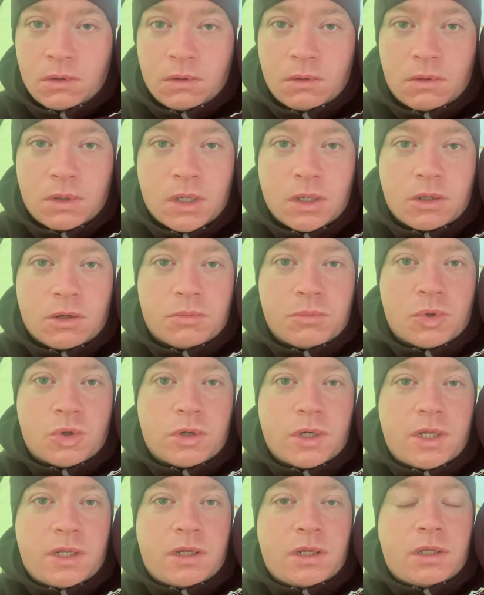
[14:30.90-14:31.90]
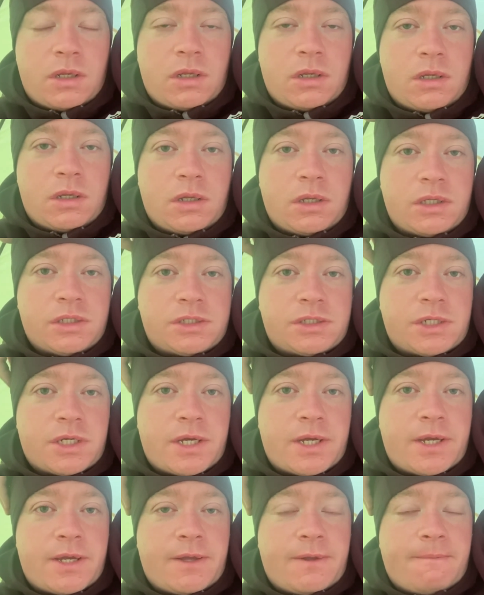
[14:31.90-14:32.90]
Well, good morning. It's
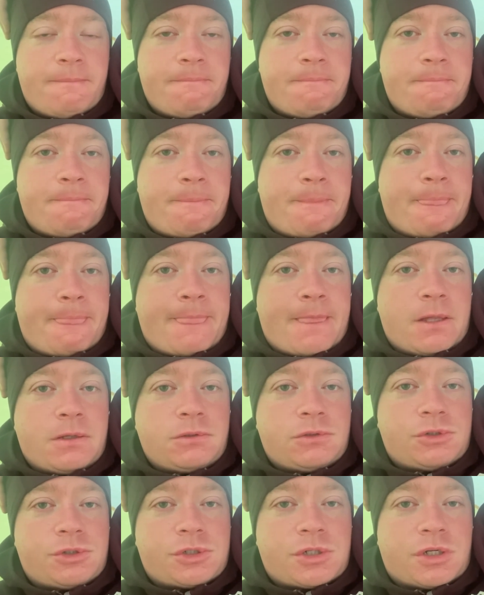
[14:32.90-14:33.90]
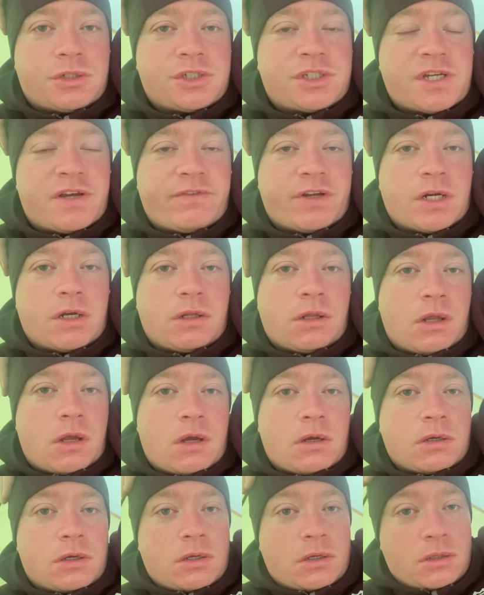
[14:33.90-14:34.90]
just gone 7
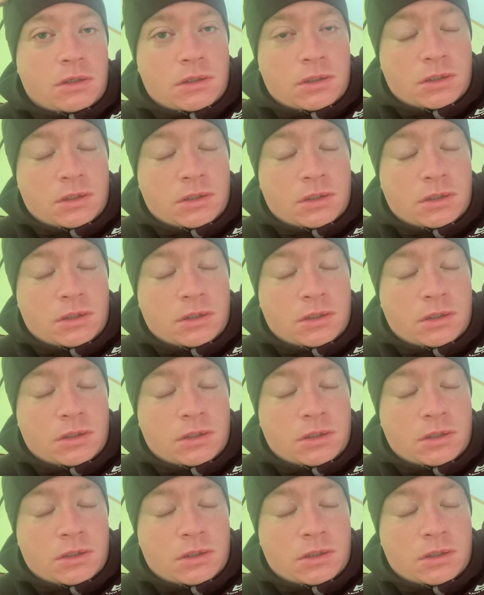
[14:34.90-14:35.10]
o'clock.